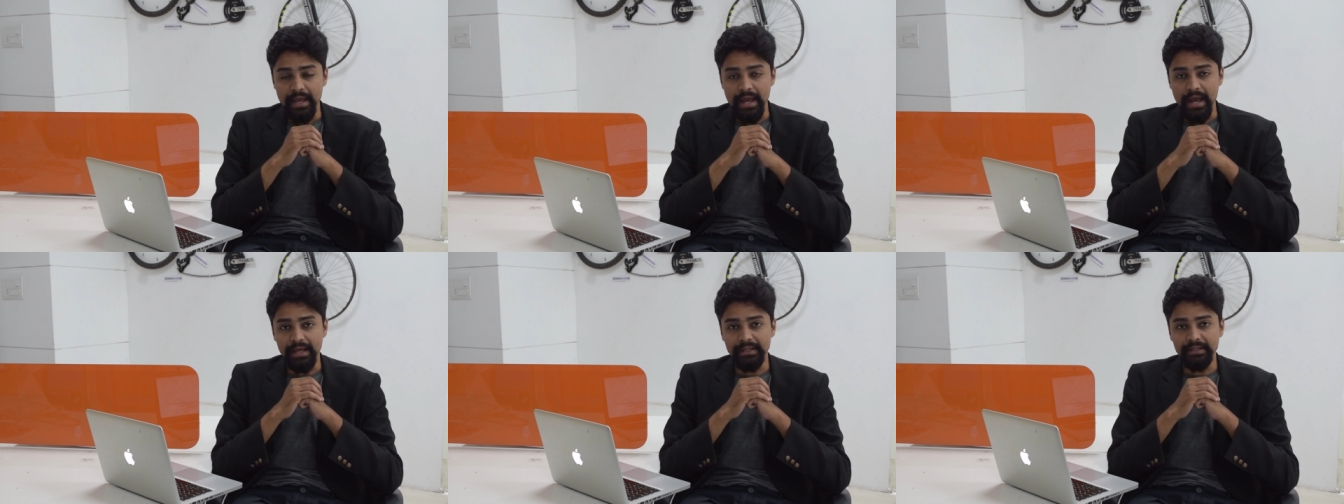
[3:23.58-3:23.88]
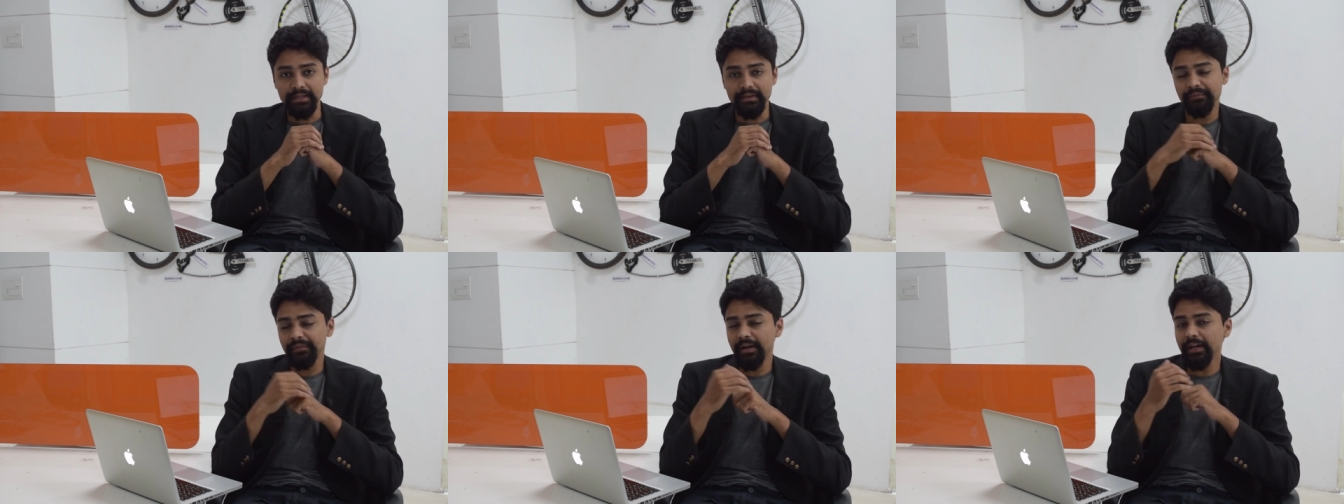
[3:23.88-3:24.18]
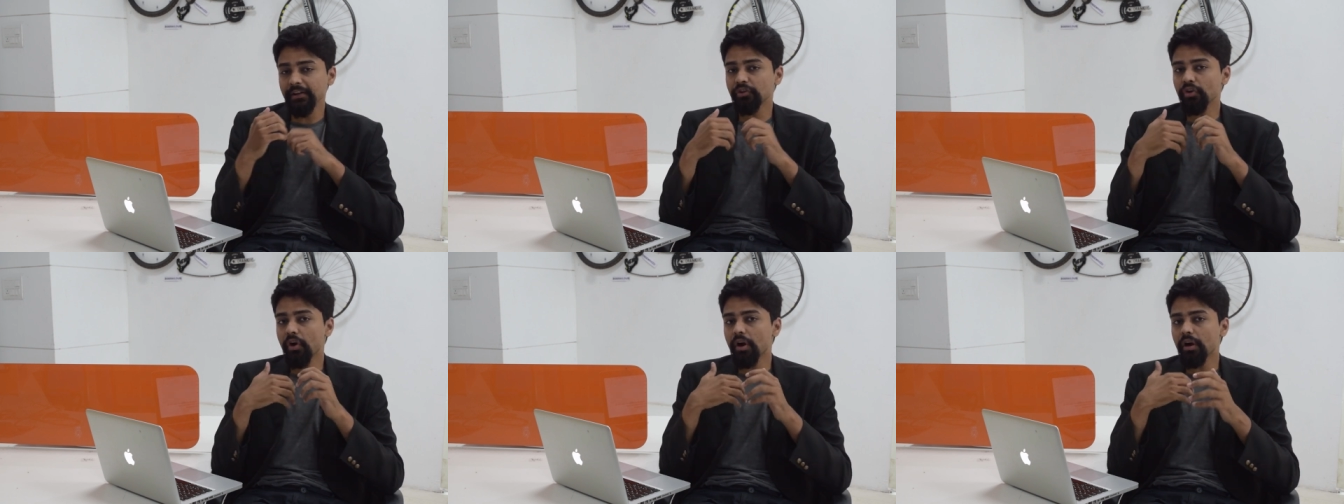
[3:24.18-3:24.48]
And if
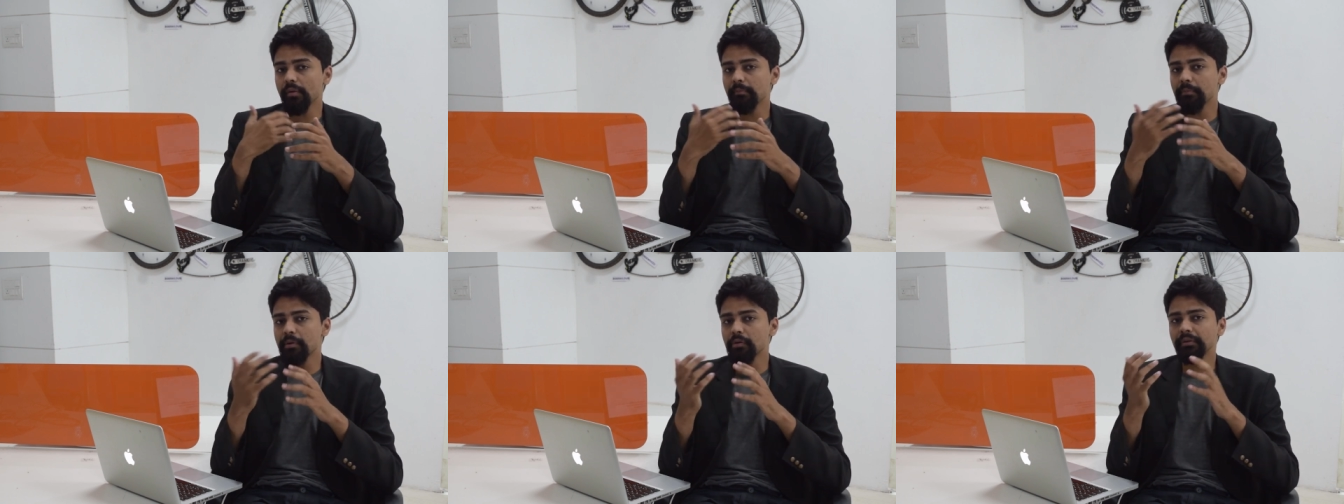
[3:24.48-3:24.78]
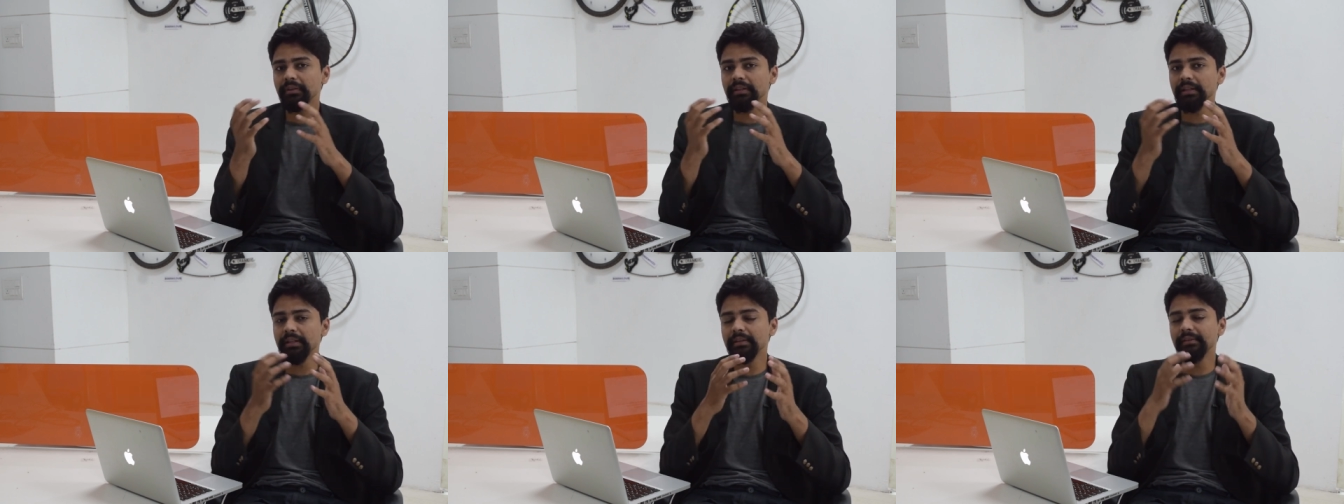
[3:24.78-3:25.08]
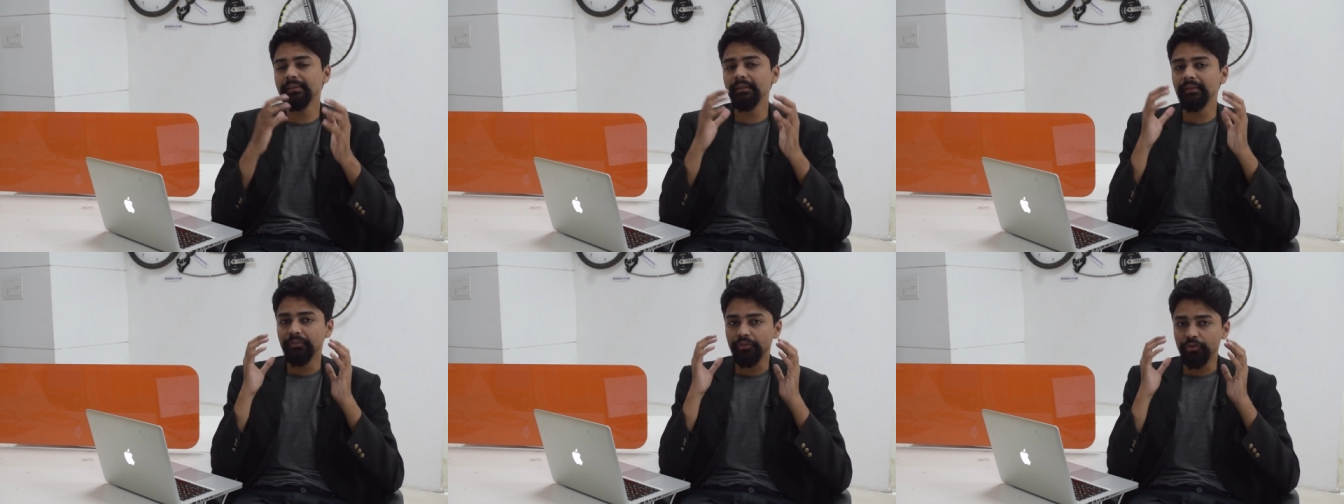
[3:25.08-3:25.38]
I talk about the
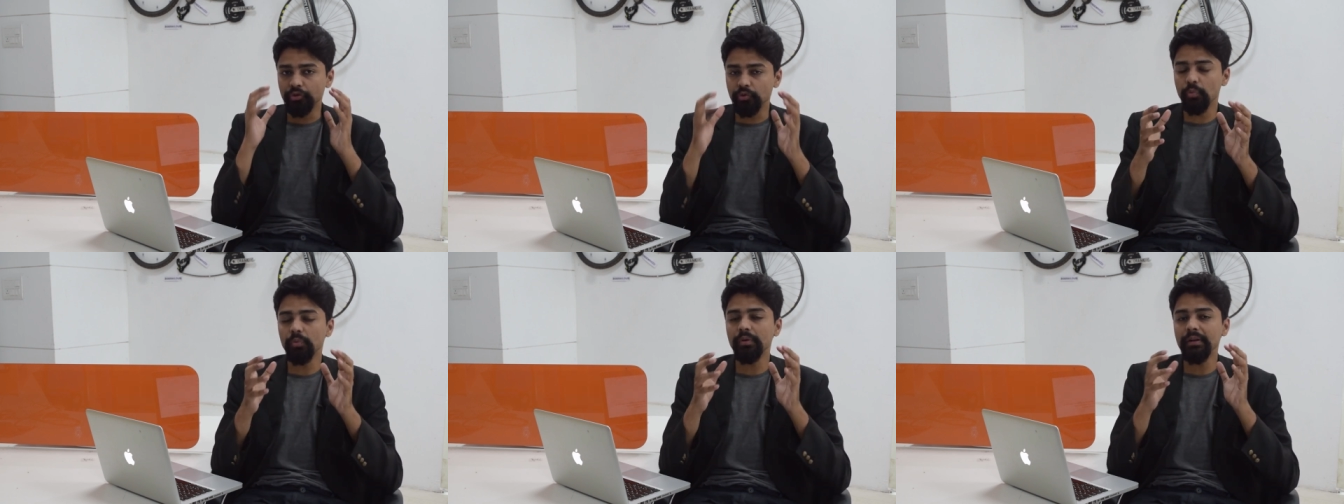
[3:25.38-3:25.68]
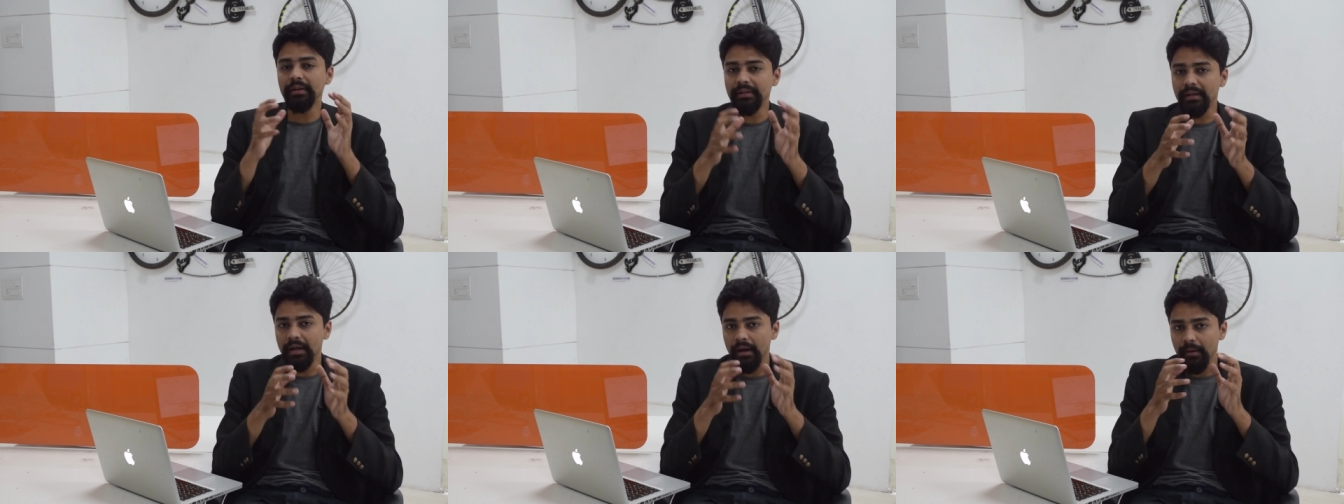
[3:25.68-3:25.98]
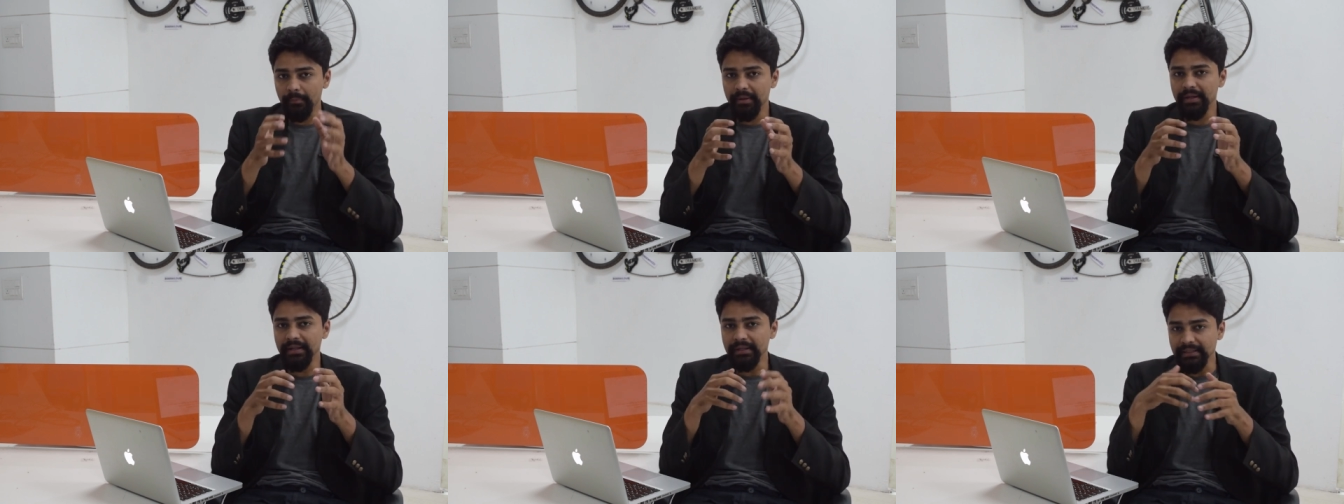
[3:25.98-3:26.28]
Student
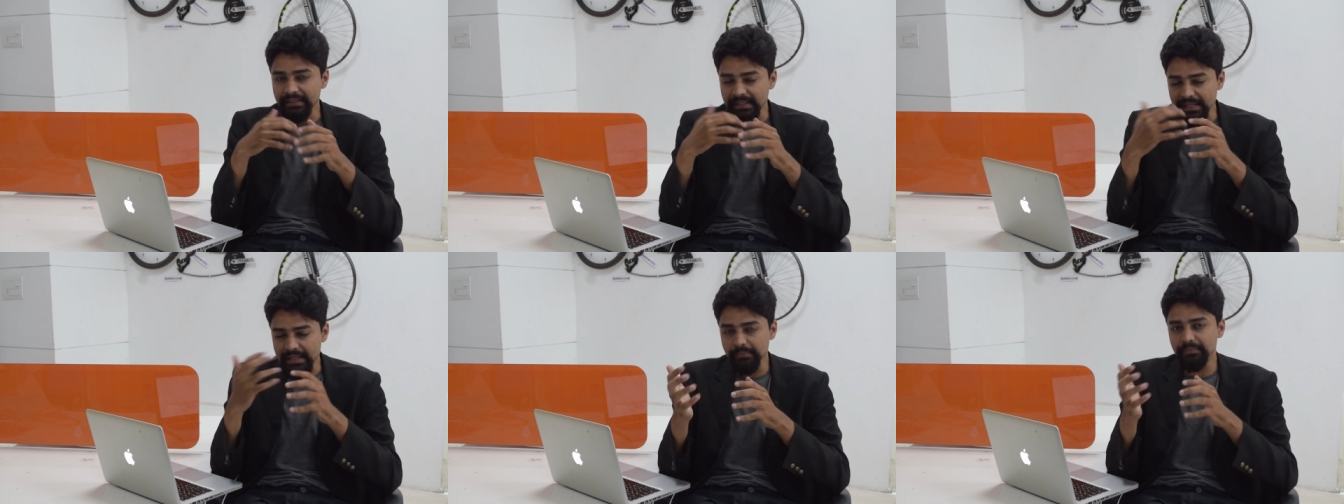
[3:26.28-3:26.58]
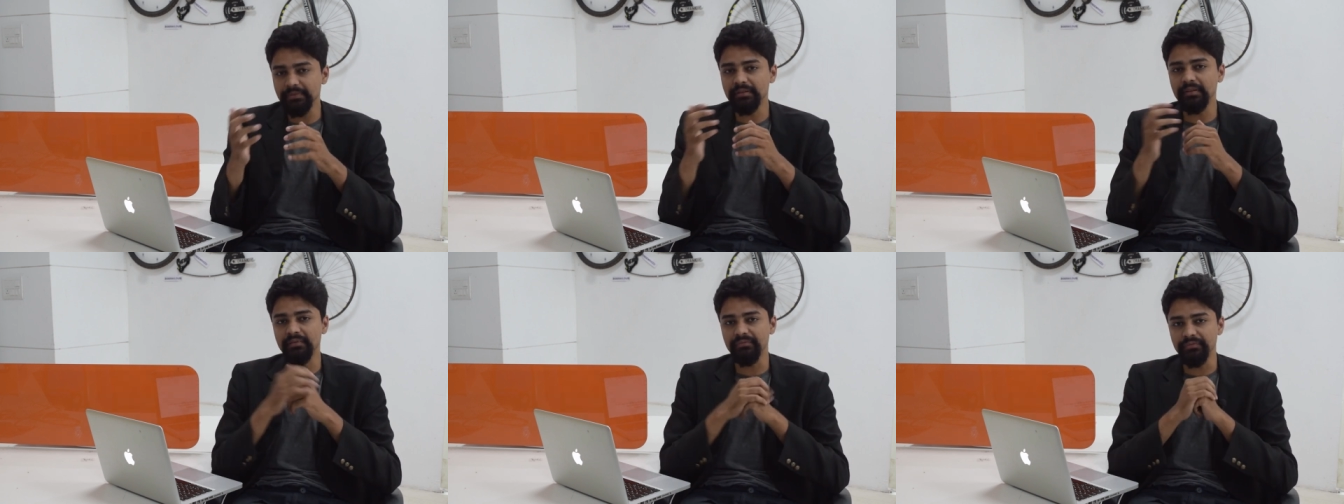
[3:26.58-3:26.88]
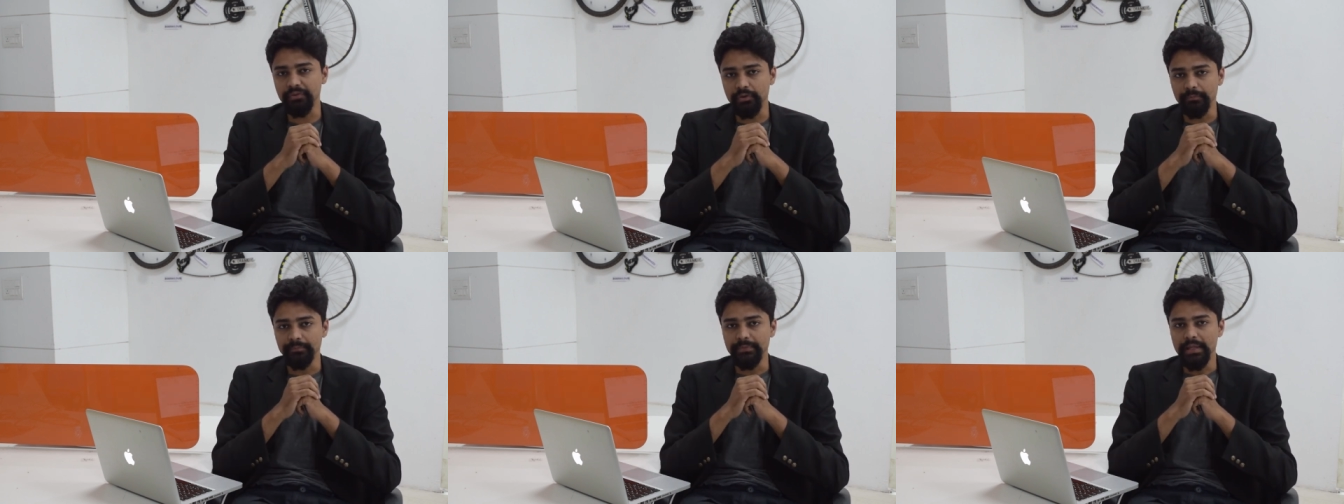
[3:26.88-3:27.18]
Khabri team's
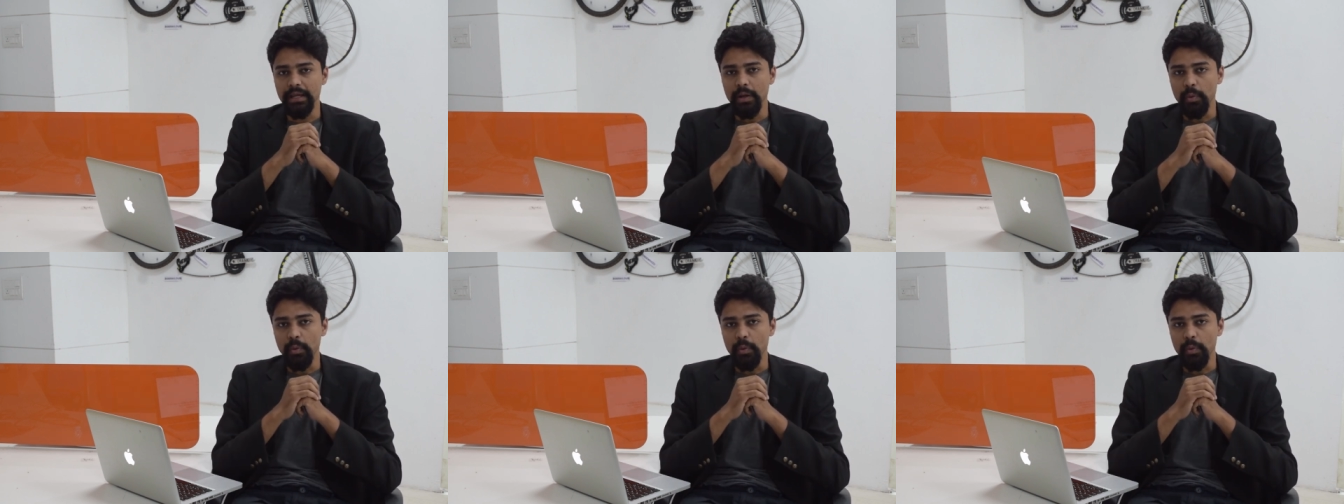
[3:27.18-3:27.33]
review,